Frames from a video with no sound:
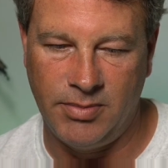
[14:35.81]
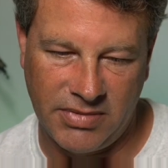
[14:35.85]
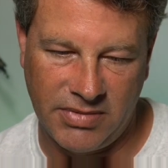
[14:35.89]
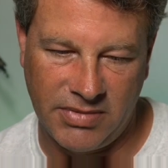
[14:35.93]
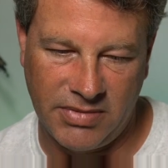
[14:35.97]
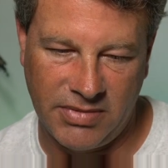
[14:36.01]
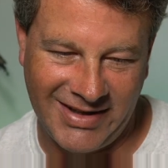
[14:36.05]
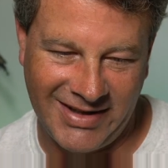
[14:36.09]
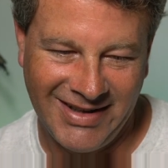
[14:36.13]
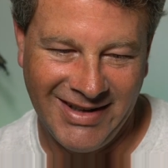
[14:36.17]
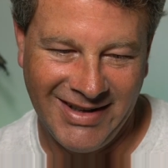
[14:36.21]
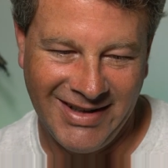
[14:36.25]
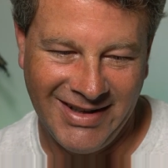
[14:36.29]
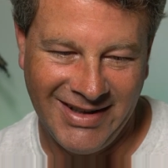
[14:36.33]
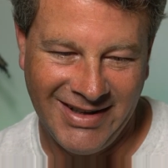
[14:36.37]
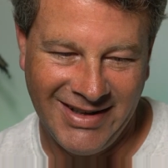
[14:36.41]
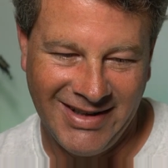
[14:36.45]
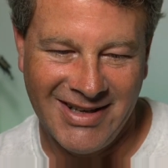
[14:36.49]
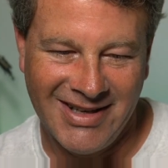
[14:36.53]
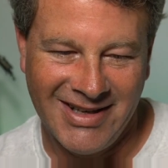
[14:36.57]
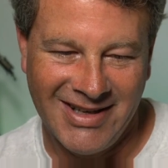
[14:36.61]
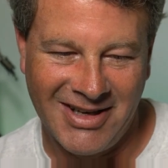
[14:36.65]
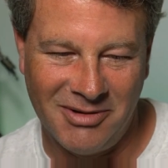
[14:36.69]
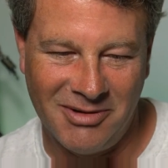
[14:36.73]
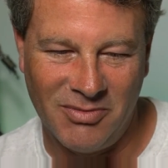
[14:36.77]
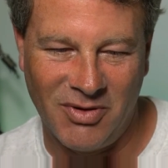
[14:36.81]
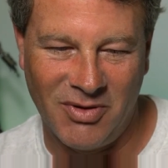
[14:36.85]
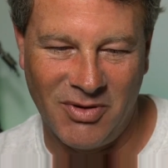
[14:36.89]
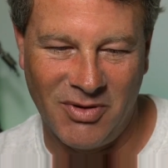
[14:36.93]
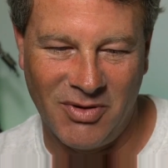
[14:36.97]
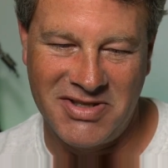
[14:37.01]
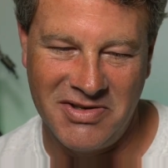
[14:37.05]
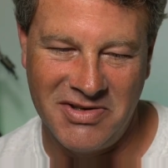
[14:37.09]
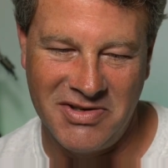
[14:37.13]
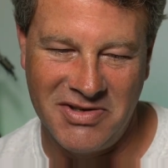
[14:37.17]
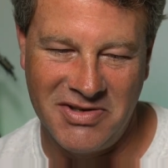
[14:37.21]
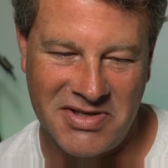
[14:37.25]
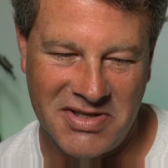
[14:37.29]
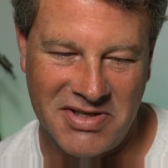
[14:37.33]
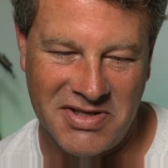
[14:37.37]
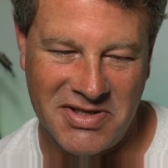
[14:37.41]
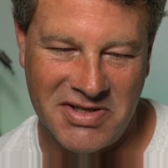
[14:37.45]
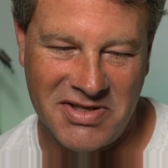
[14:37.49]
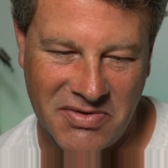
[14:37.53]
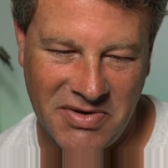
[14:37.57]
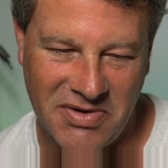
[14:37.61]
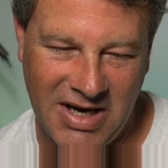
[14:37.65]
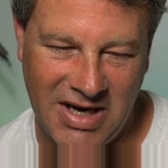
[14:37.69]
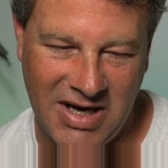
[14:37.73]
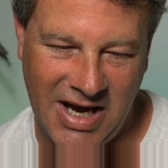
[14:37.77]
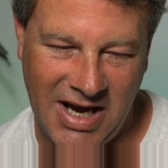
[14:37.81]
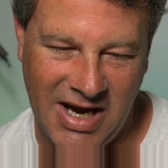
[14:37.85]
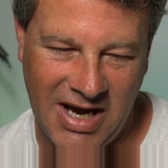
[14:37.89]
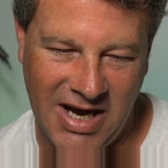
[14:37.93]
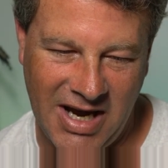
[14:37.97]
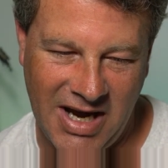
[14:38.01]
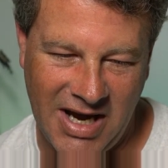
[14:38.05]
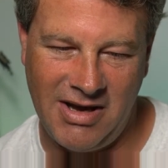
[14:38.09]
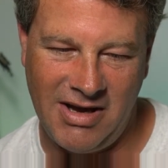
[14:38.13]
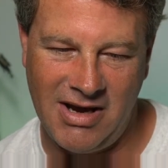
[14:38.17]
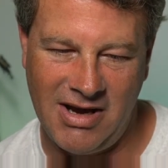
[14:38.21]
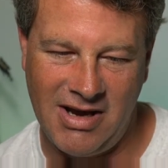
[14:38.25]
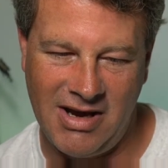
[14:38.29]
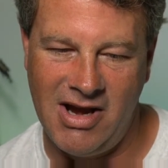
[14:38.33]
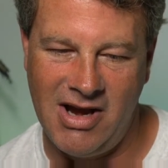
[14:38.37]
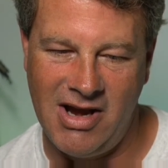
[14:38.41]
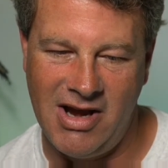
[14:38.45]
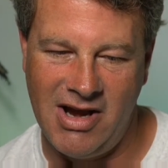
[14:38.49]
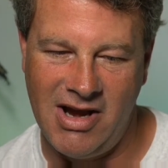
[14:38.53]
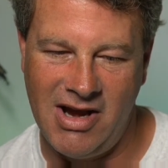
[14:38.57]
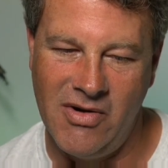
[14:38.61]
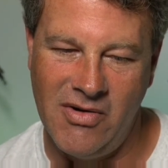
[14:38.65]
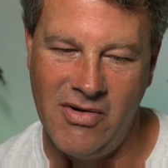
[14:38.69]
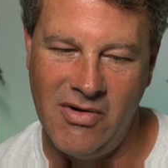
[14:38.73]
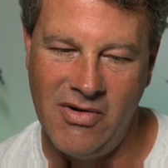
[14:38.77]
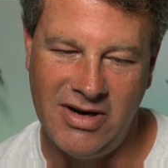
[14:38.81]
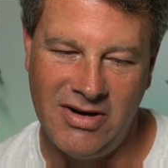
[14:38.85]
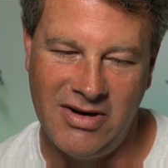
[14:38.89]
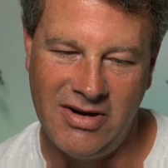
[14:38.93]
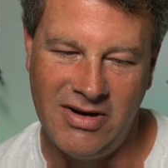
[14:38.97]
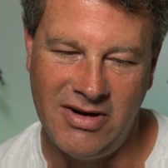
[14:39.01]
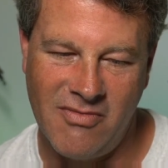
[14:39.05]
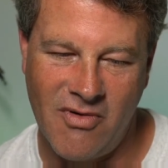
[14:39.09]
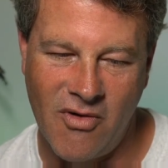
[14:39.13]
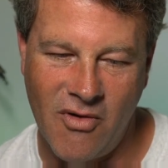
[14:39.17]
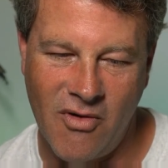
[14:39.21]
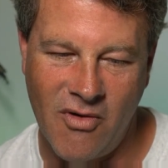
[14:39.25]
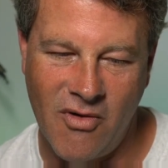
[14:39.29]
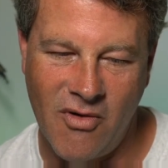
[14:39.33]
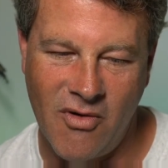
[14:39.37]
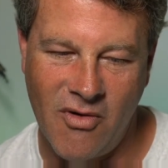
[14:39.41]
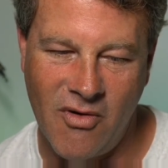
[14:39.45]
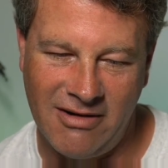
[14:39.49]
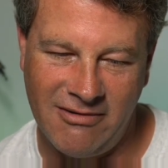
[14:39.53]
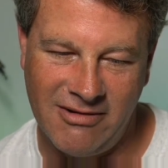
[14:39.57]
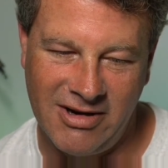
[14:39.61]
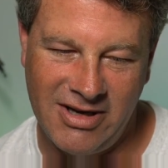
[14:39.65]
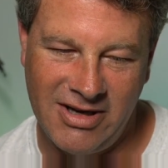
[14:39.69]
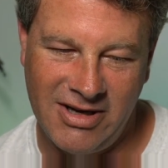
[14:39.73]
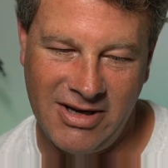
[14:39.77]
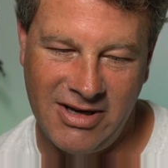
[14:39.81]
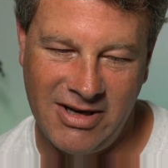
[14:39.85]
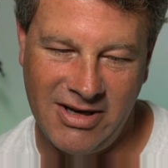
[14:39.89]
Good morning, Susan's Creative. Hello and good morning. How are you?